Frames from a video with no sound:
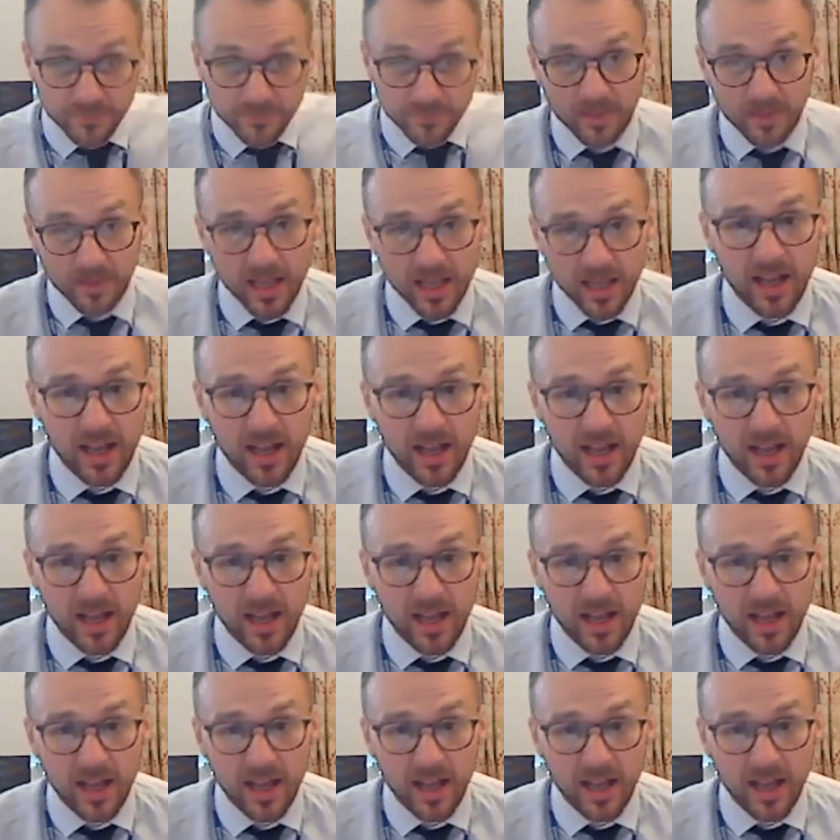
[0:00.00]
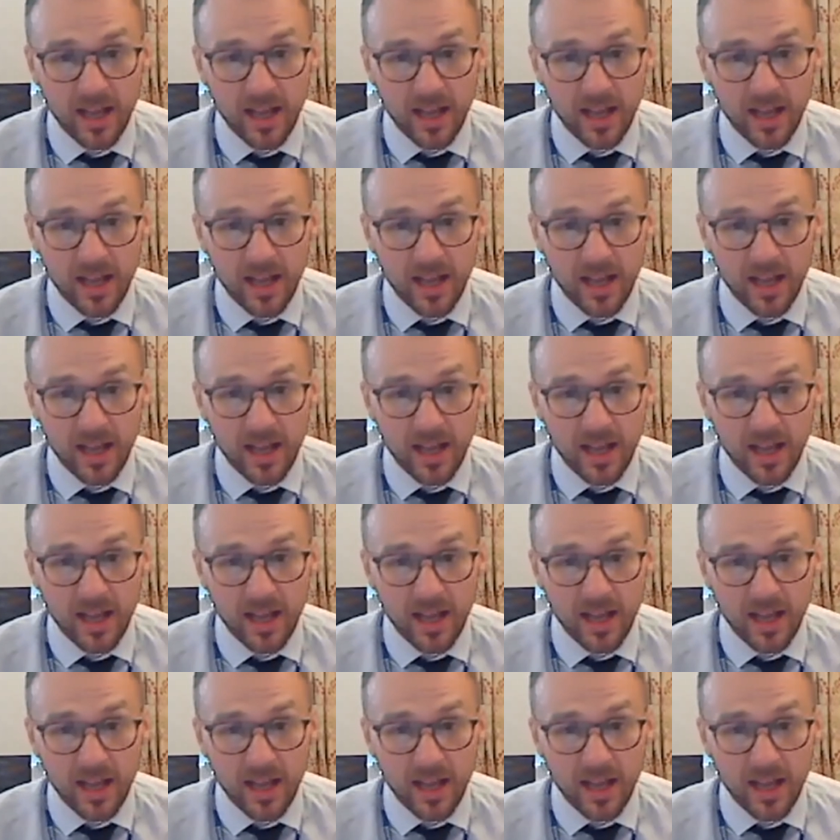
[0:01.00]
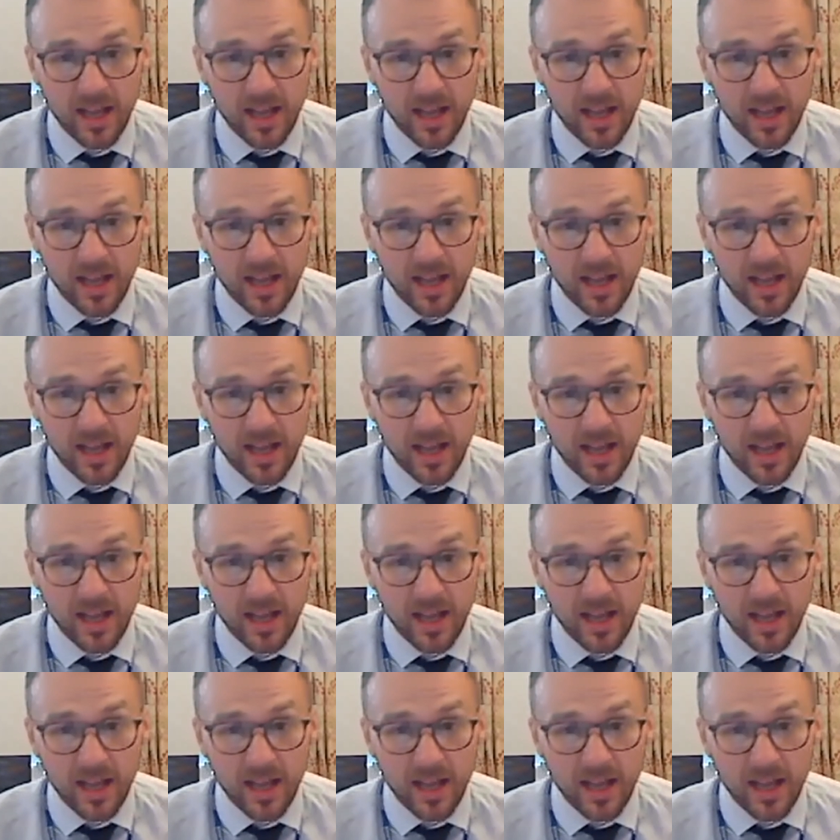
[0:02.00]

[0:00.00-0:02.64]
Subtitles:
I couldn't believe you knock on doors and people give you sweets.